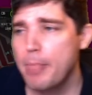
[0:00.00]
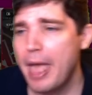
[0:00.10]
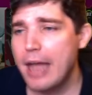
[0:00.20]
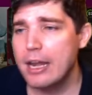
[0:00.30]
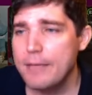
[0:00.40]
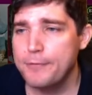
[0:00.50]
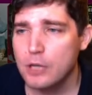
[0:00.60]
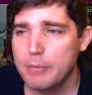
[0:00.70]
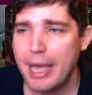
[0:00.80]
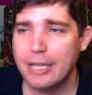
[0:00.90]
And if you
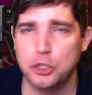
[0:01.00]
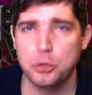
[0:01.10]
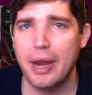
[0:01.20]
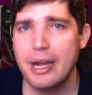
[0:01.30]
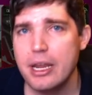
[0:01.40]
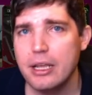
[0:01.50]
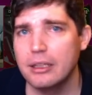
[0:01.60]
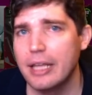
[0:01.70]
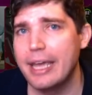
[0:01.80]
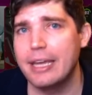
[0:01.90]
can buy training
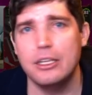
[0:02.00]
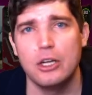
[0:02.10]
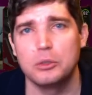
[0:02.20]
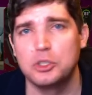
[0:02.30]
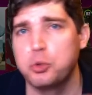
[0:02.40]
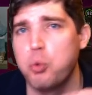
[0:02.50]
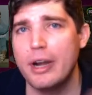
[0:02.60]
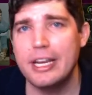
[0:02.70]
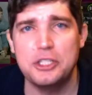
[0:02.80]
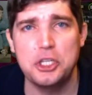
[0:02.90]
like, you know,
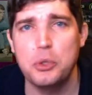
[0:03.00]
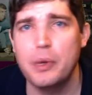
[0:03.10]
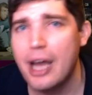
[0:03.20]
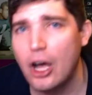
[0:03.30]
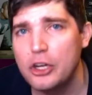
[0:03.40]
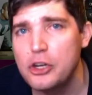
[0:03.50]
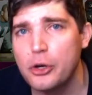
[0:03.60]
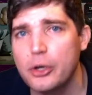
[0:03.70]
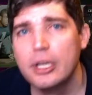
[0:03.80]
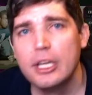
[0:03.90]
22 and
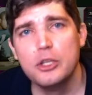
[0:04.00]
under,